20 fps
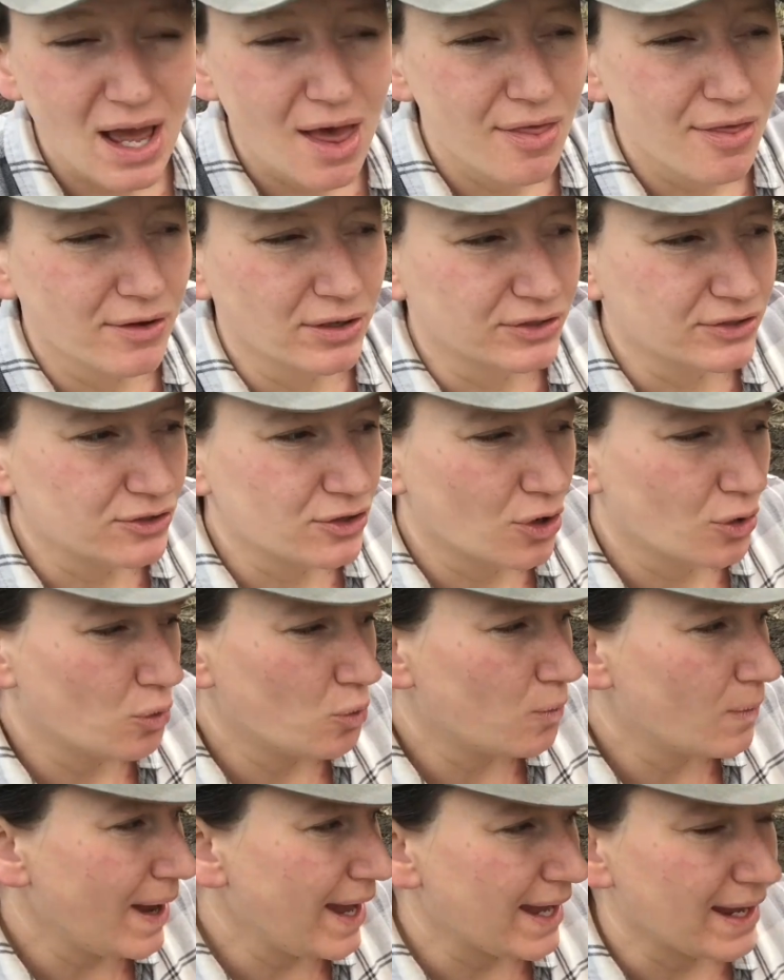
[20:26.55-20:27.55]
There is no
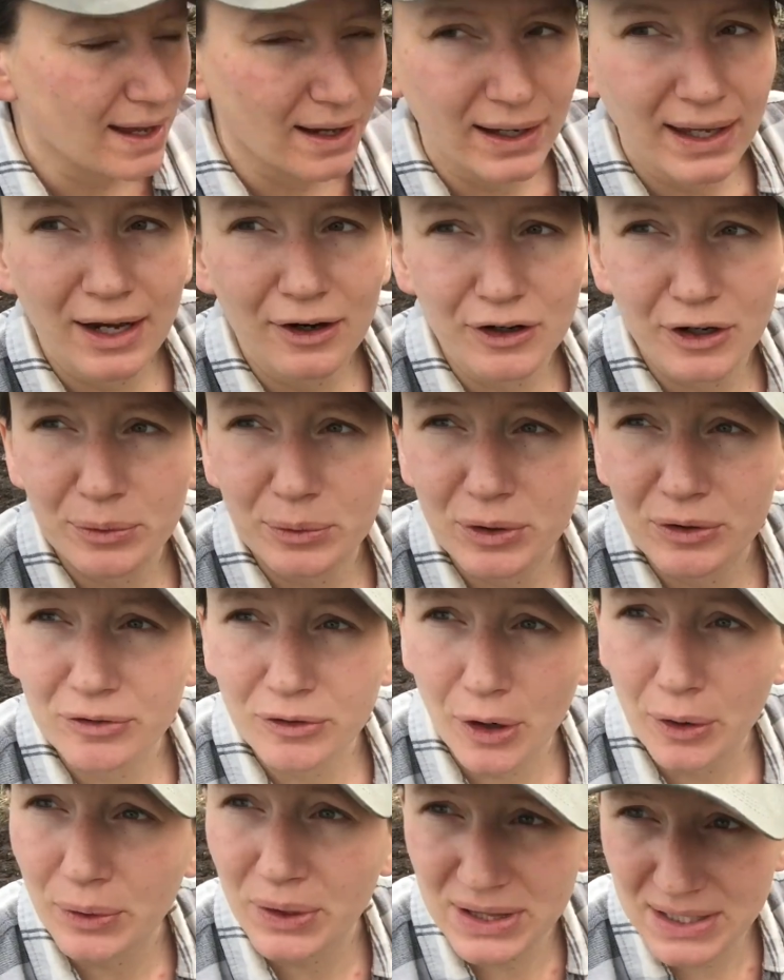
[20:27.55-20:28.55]
way a carrot would have
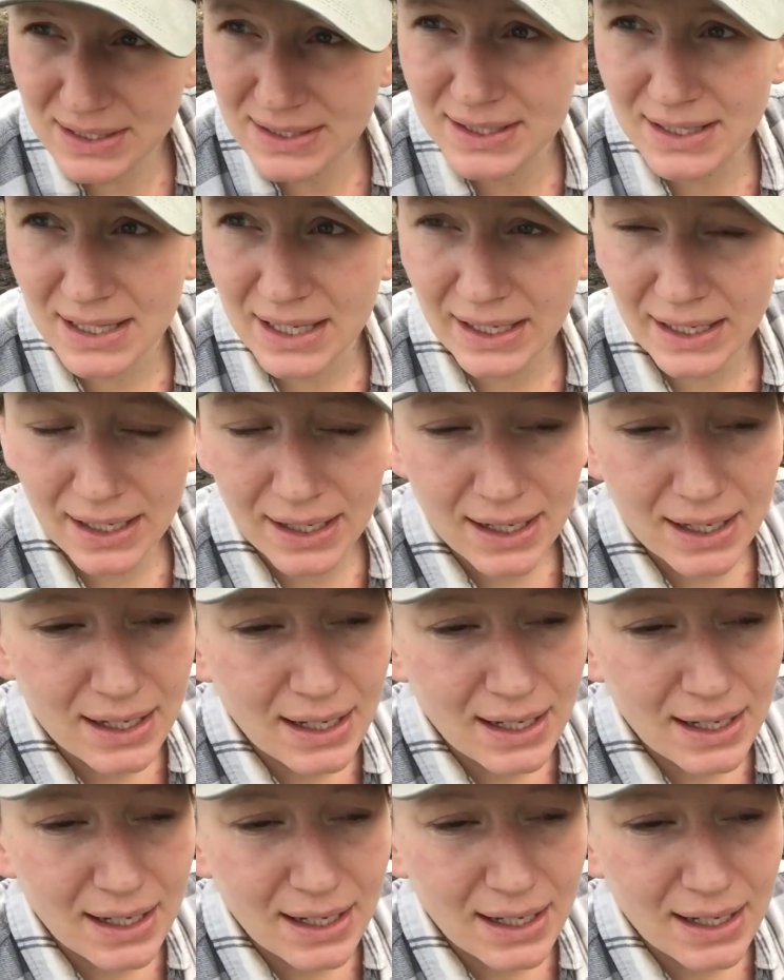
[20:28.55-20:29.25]
grown in this clay.